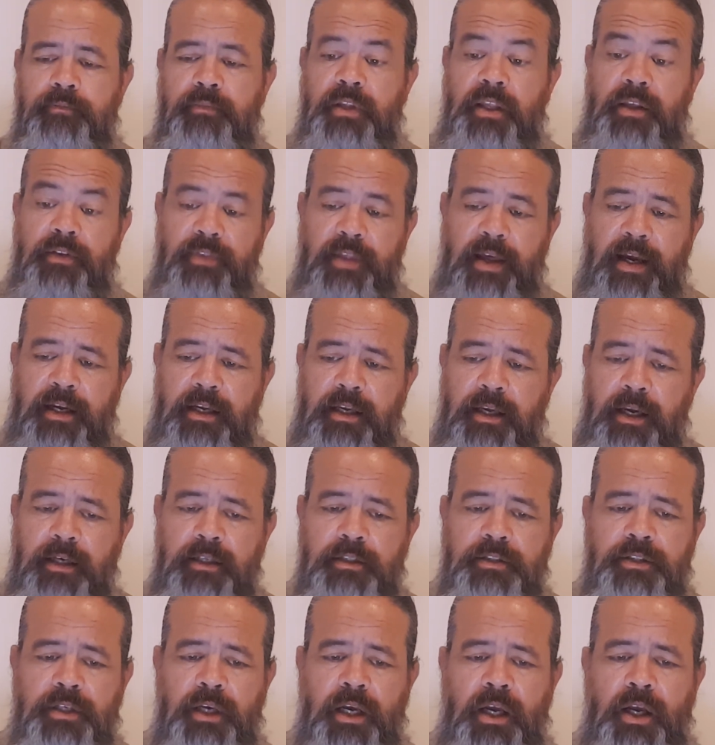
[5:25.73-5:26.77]
In that
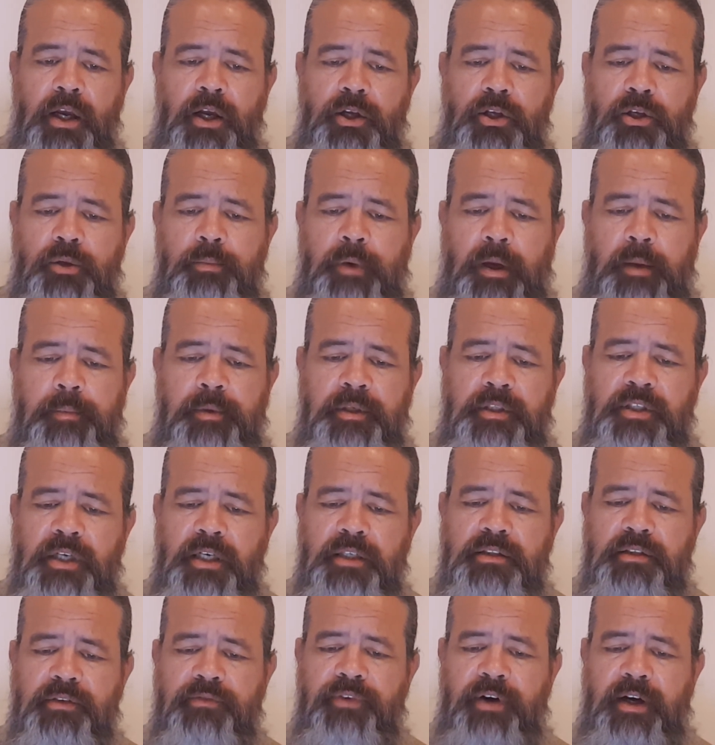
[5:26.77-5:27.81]
case, you may be
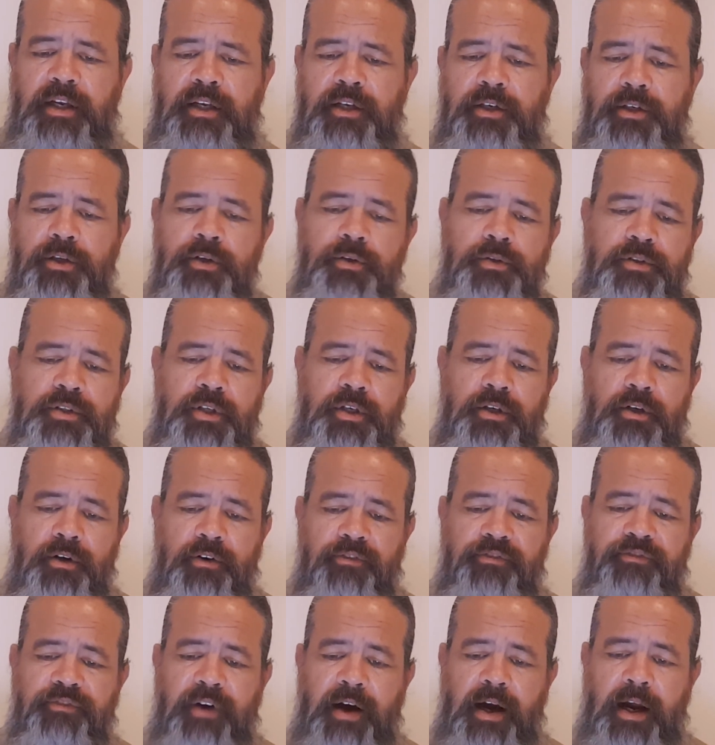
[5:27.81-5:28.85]
justified in using your
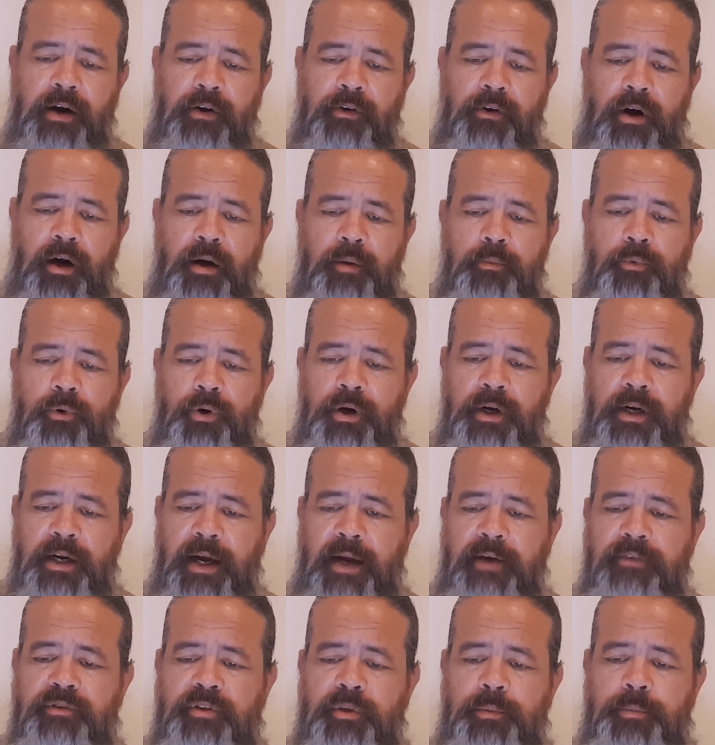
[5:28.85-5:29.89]
firearm or
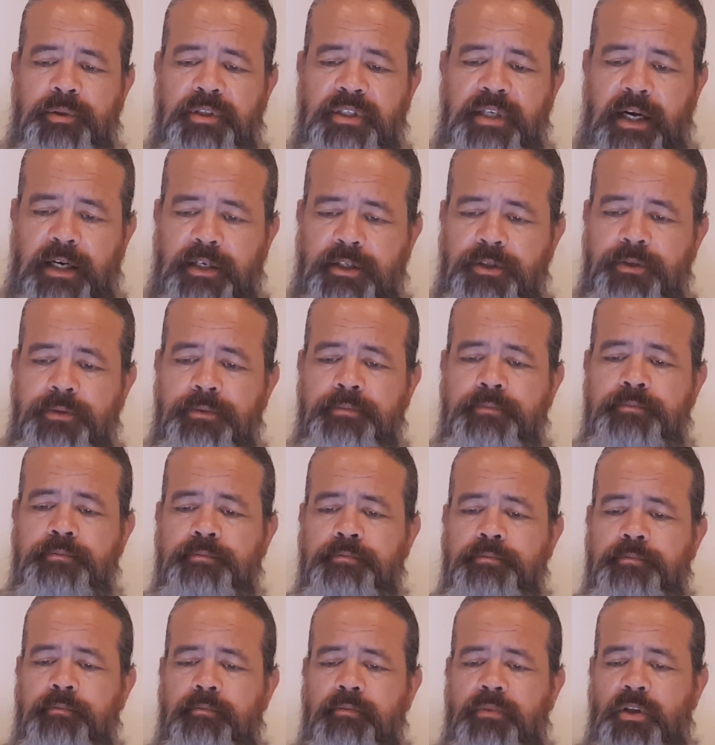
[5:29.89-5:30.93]
knife to protect
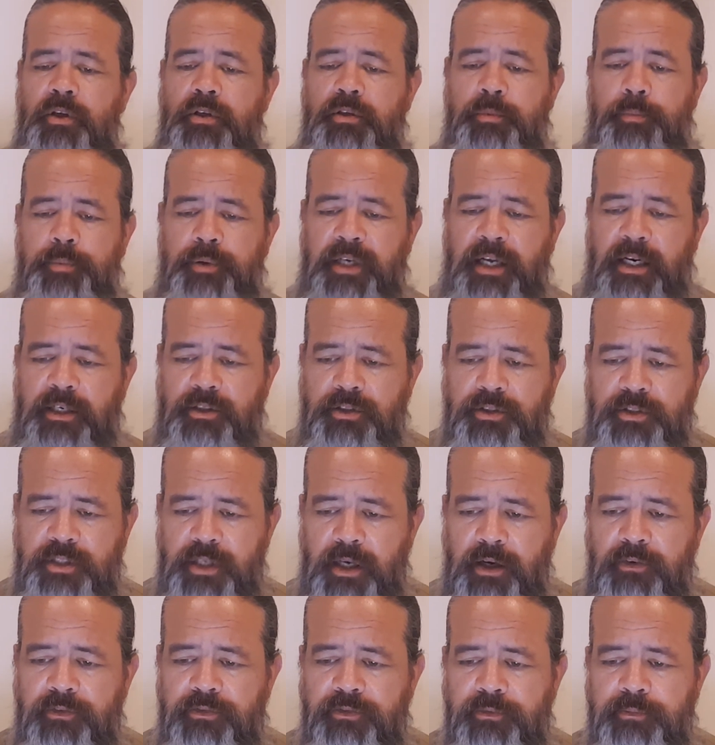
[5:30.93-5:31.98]

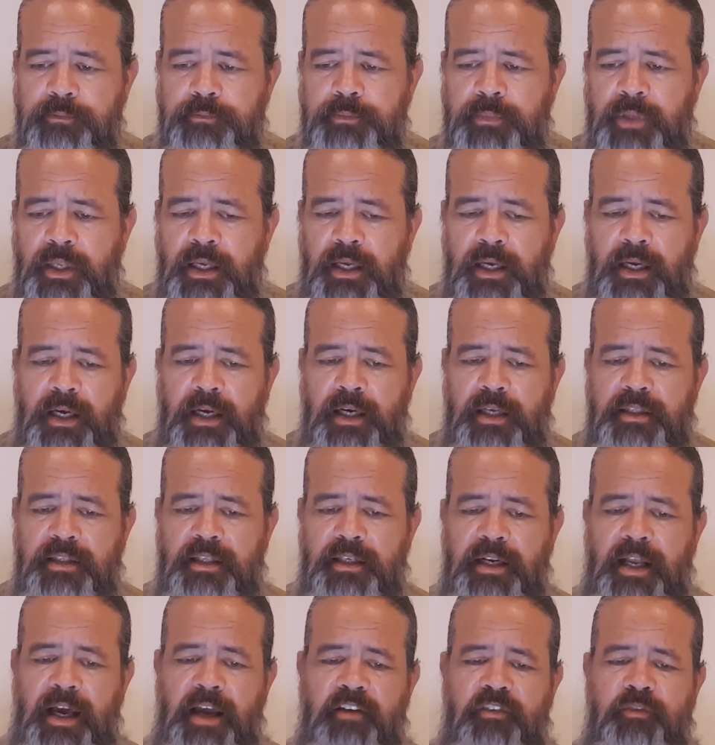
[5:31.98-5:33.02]
yourself. The
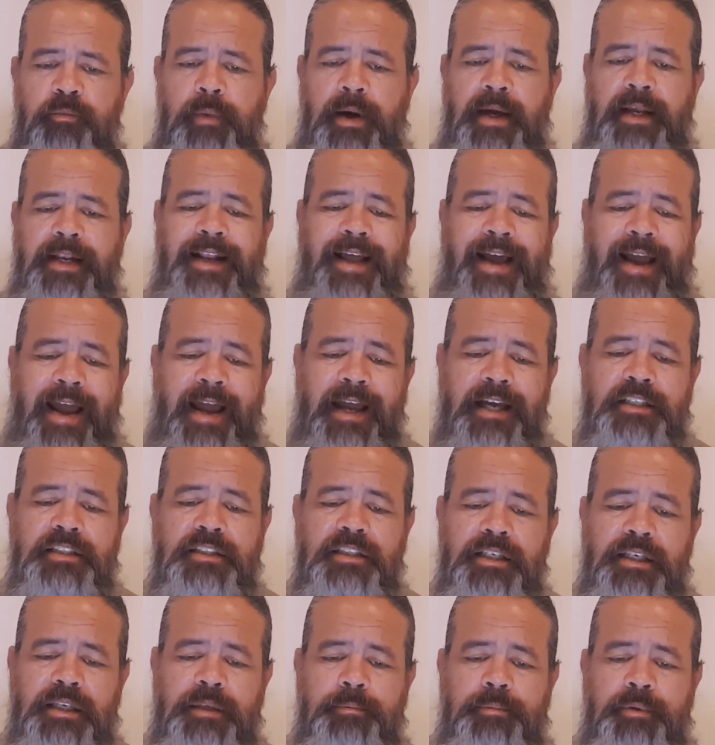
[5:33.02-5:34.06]
knife might
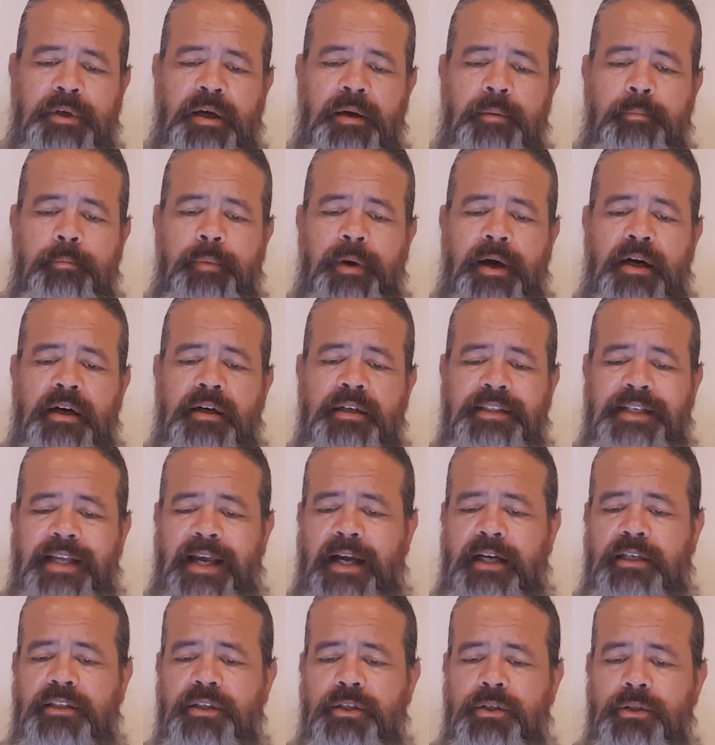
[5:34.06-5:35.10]
actually be a better
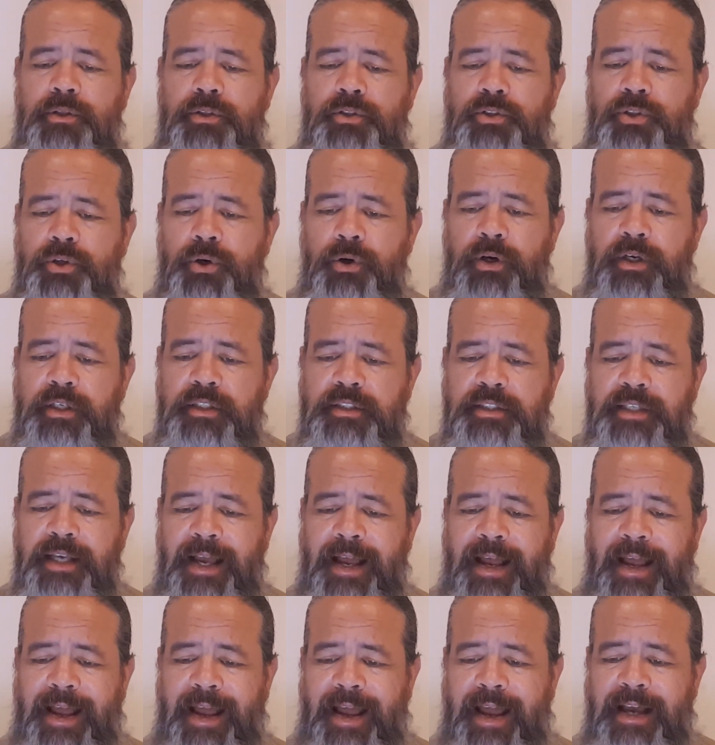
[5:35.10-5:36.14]
tactical choice
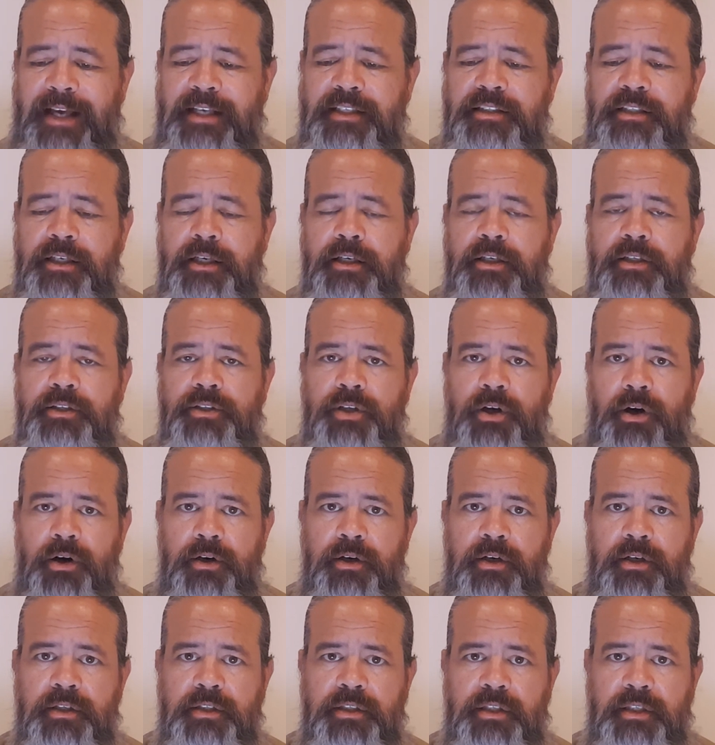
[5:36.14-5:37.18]
as it is
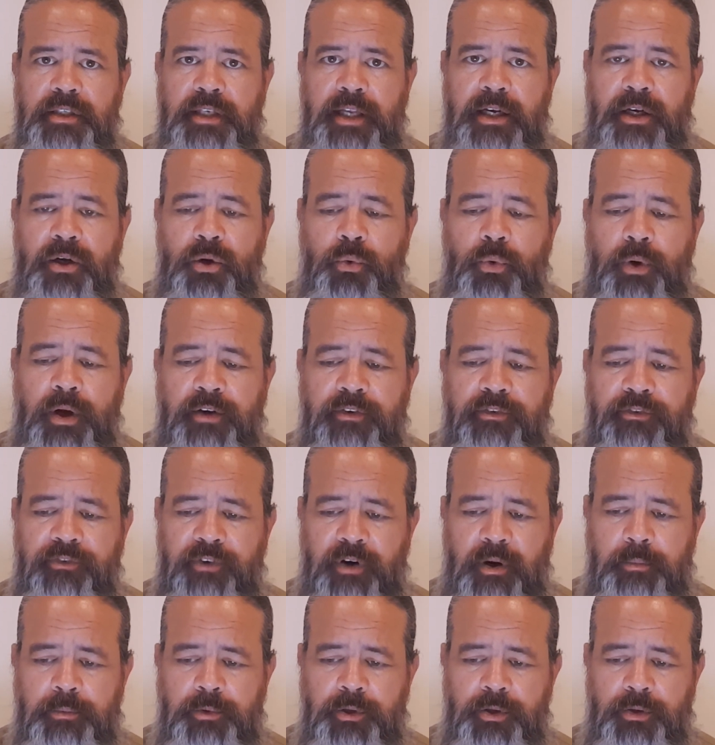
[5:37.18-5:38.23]
harder to take away
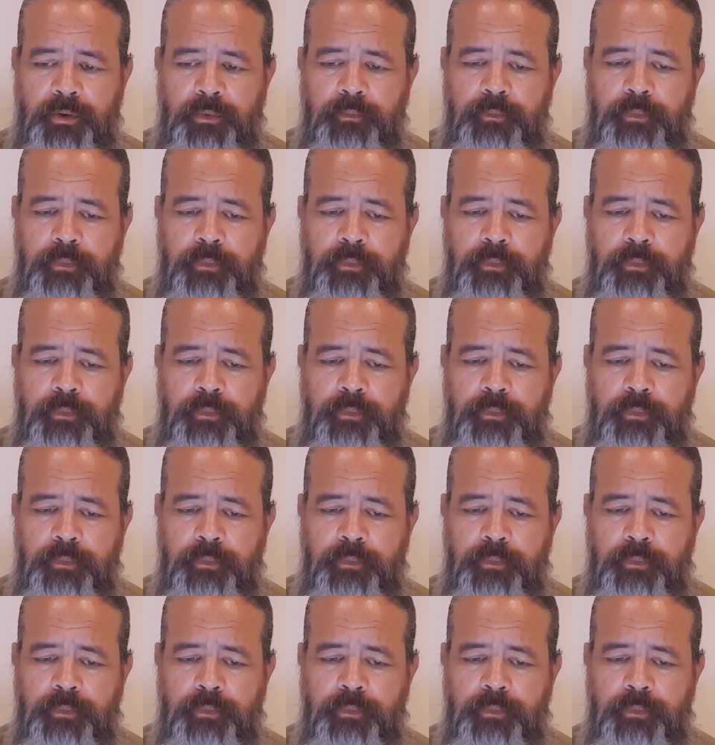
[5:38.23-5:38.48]
from you.